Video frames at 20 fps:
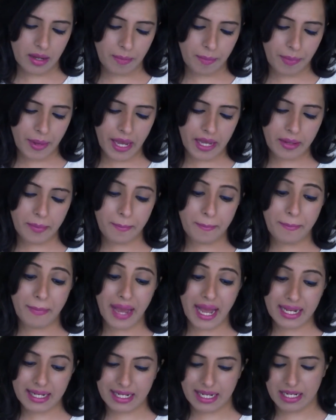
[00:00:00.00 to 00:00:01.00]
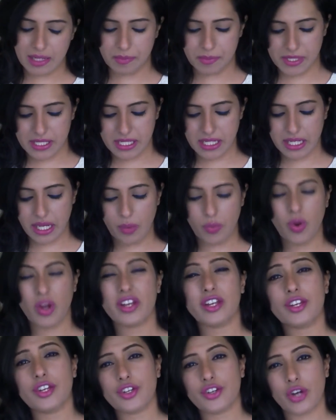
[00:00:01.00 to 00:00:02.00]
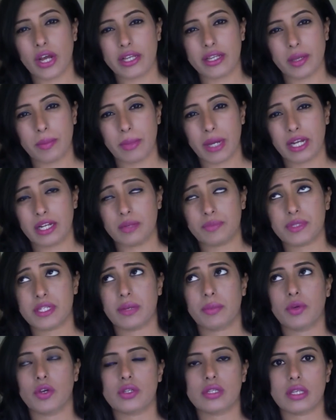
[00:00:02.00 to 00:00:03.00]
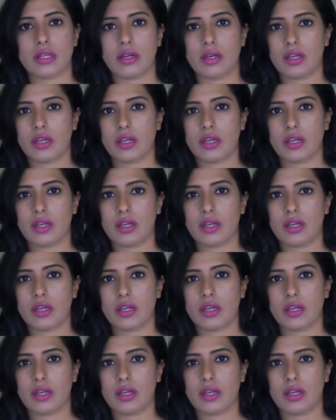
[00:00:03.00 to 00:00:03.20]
PAC matte lipstick. I wanted to try their matte lipstick because